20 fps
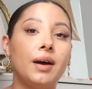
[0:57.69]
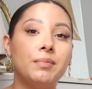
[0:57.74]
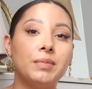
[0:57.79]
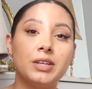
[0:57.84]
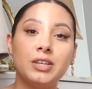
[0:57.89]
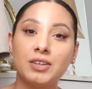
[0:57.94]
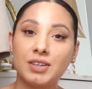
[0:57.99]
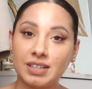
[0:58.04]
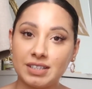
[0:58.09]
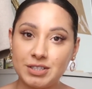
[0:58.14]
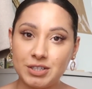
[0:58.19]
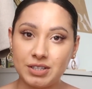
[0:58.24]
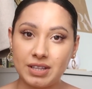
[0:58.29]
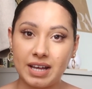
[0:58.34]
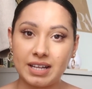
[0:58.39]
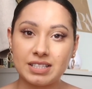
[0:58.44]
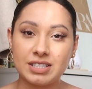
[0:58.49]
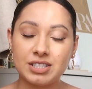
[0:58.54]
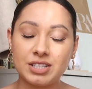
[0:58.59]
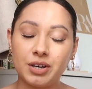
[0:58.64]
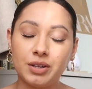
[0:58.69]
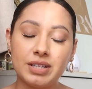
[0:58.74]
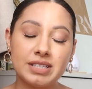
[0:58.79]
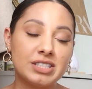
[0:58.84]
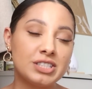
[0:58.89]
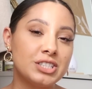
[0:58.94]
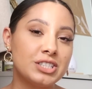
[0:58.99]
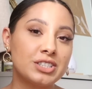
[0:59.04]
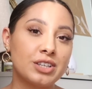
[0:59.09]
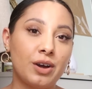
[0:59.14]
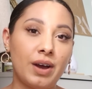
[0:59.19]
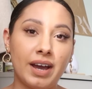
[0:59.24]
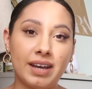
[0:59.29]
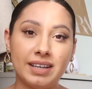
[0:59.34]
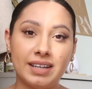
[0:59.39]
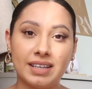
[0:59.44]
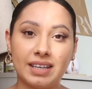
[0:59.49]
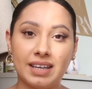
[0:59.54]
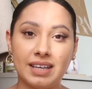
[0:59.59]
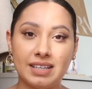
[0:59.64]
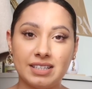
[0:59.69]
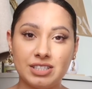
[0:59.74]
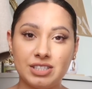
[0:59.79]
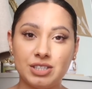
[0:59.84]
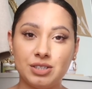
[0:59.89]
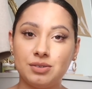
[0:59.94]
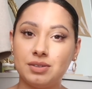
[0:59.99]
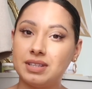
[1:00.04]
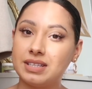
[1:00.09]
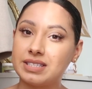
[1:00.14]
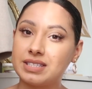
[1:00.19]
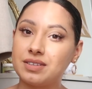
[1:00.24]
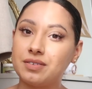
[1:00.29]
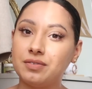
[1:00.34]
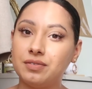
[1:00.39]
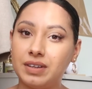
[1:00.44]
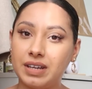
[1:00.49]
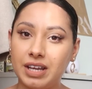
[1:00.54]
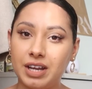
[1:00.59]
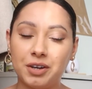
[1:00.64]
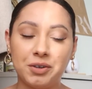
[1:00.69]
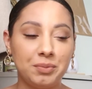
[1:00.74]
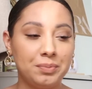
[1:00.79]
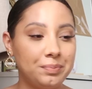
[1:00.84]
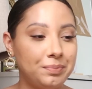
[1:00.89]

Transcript: you can do that. So let's just go ahead and get into this video.